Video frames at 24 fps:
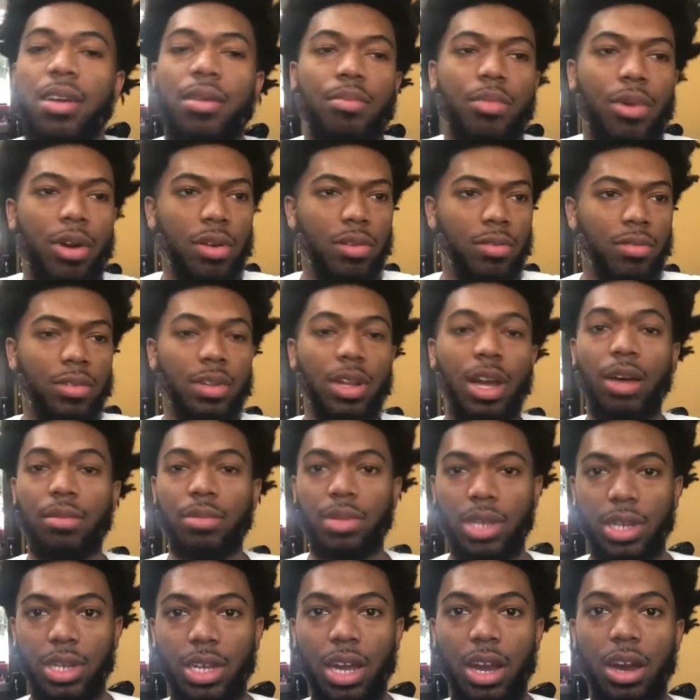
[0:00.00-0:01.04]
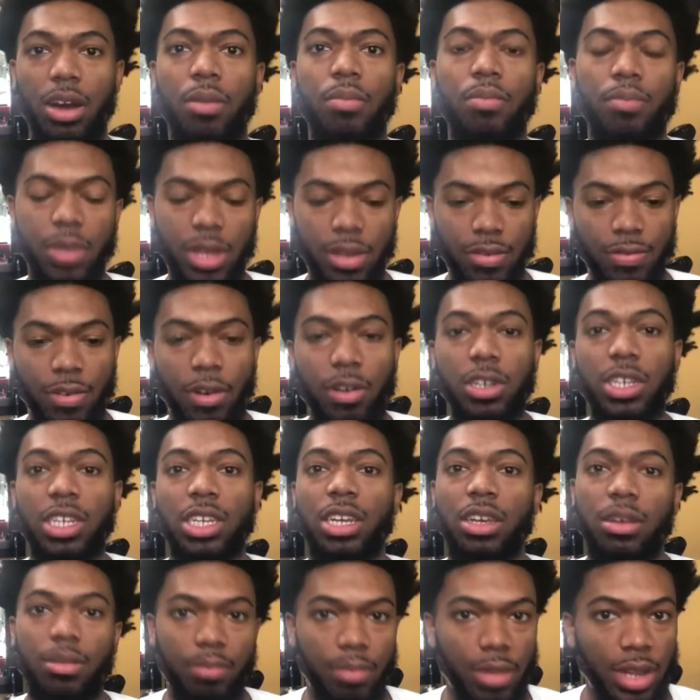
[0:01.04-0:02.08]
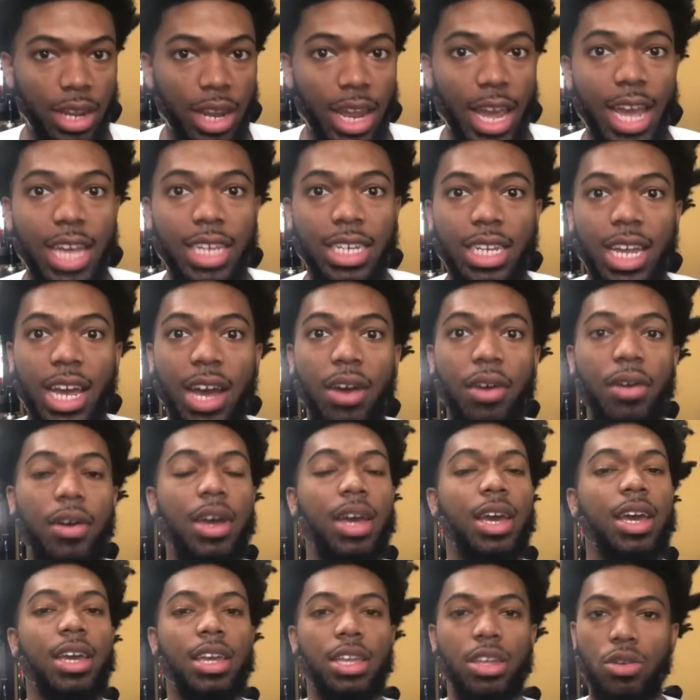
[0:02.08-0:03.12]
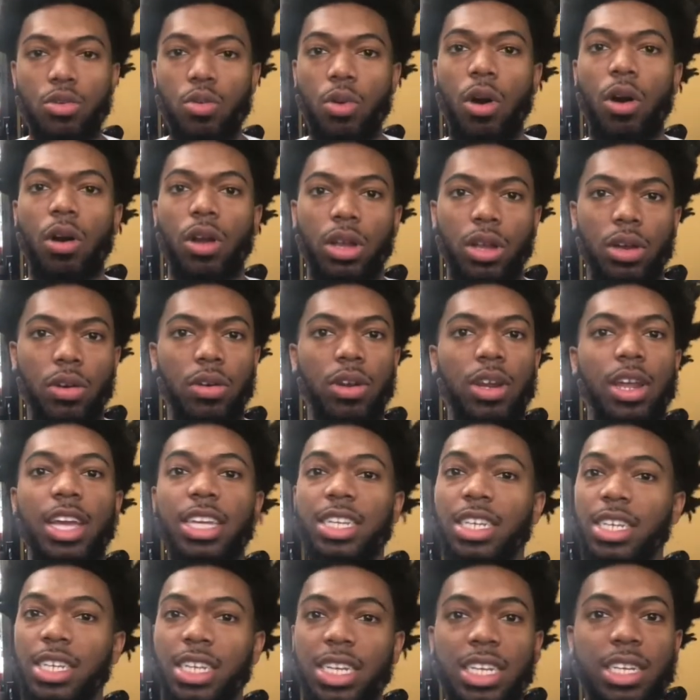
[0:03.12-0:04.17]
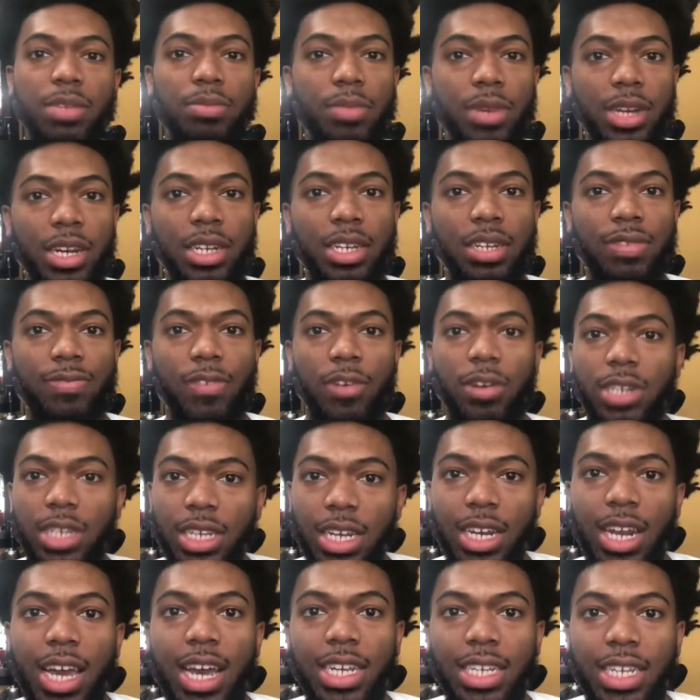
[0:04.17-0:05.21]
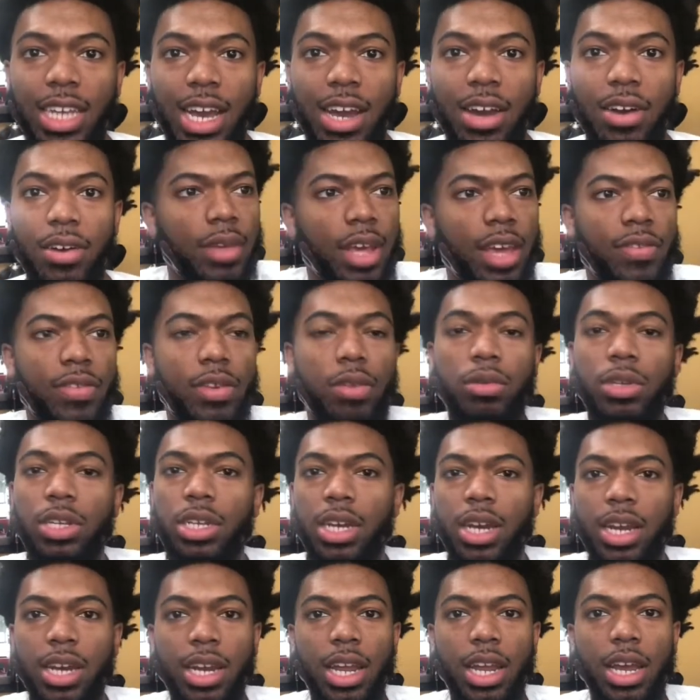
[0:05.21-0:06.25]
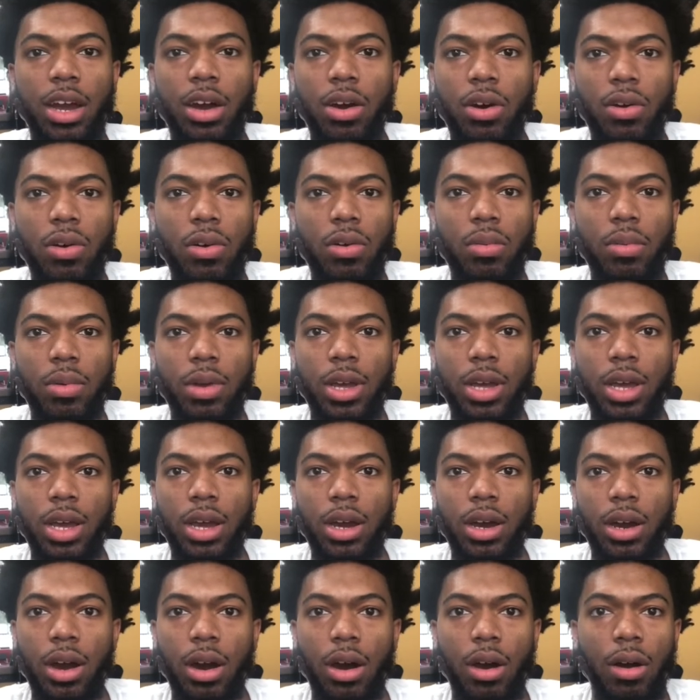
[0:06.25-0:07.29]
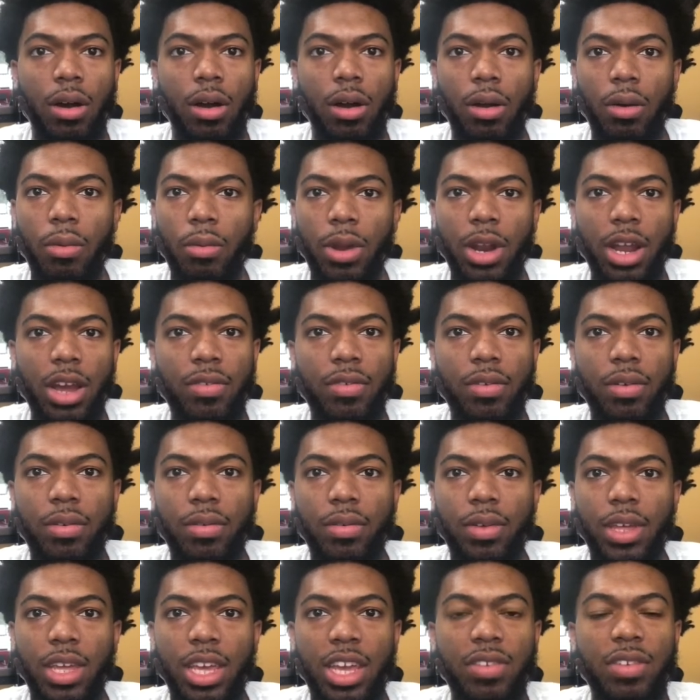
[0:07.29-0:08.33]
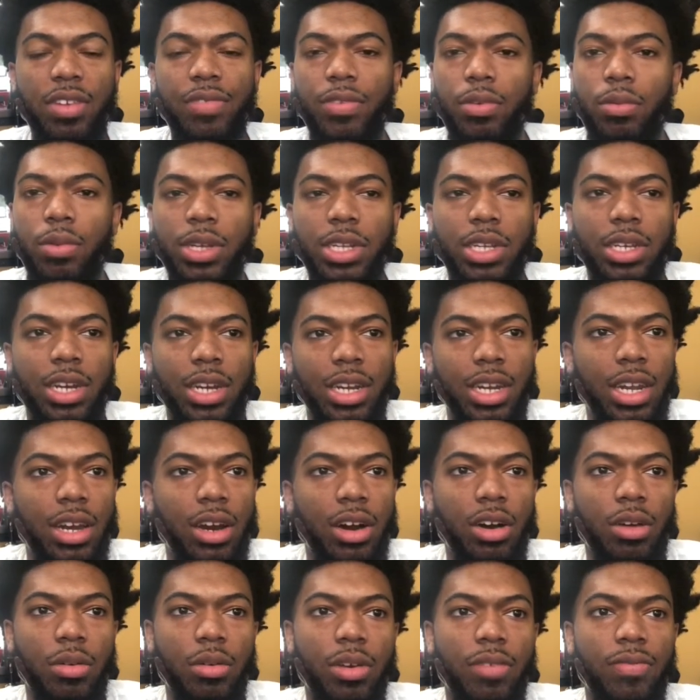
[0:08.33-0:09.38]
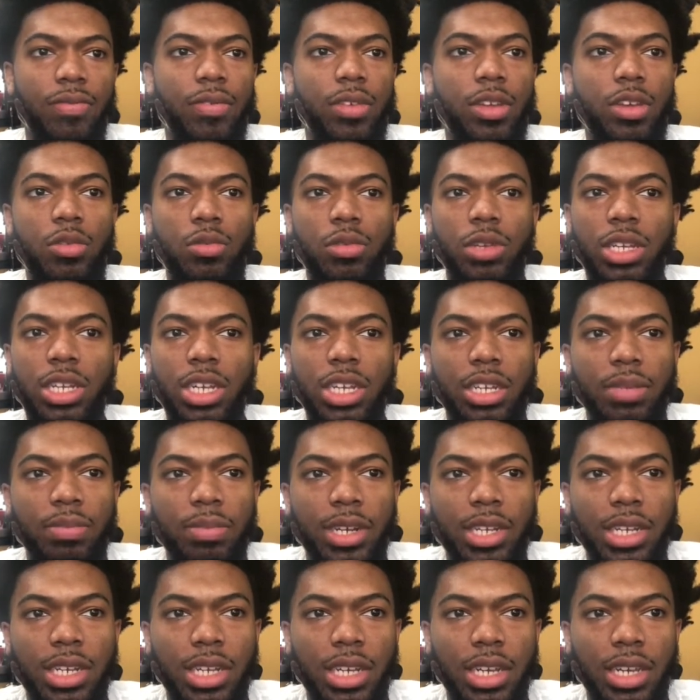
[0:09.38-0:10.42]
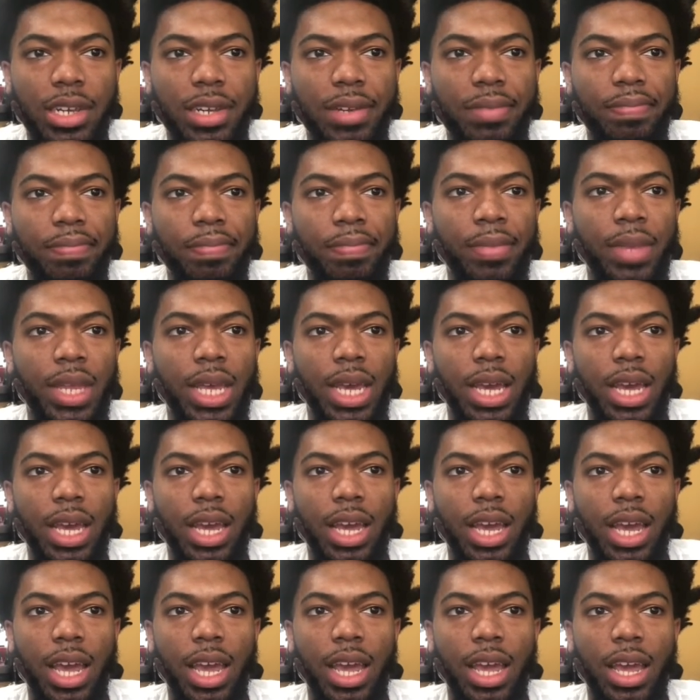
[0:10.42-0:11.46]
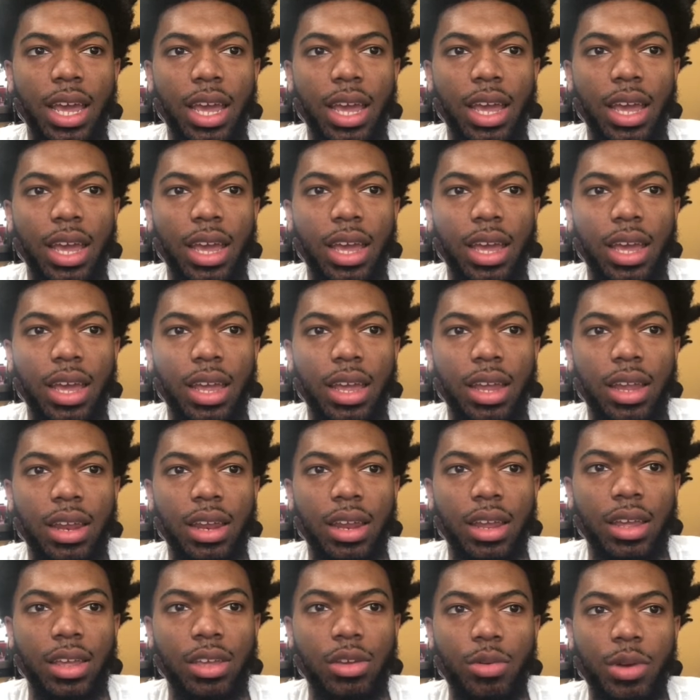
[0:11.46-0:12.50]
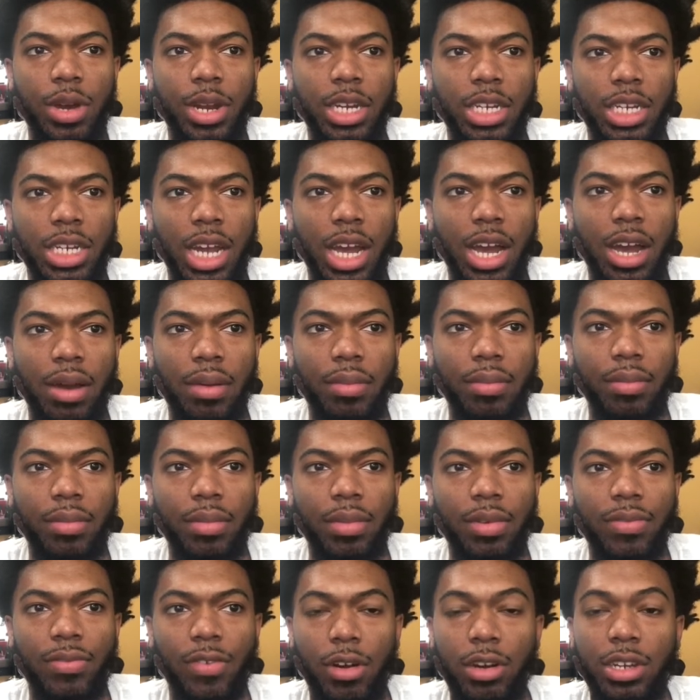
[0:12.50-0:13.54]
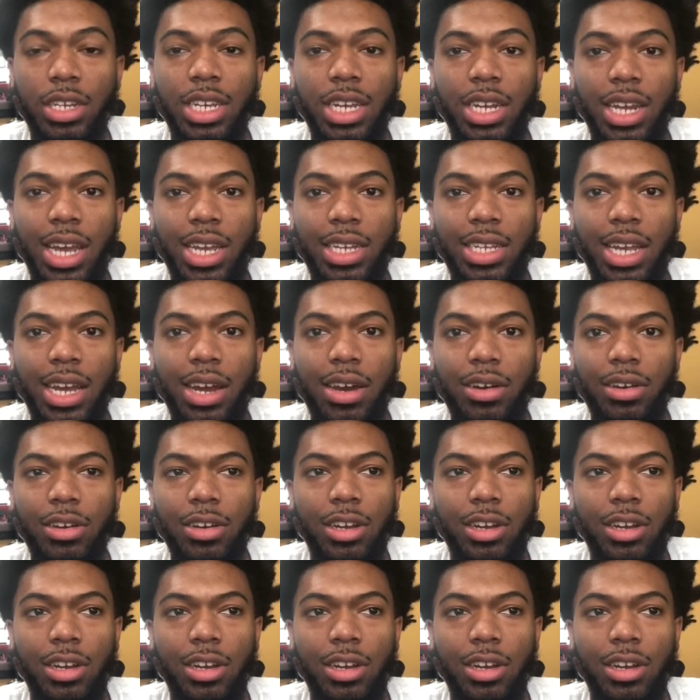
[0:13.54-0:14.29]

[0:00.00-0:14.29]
Bro, I'm telling y'all, be first in, be last out. You are doing it in 6 months, first in, last out. If you was cutting at home or whatever, even if you wasn't cutting at home, if you 6 months in and you in the shop, first in, last out,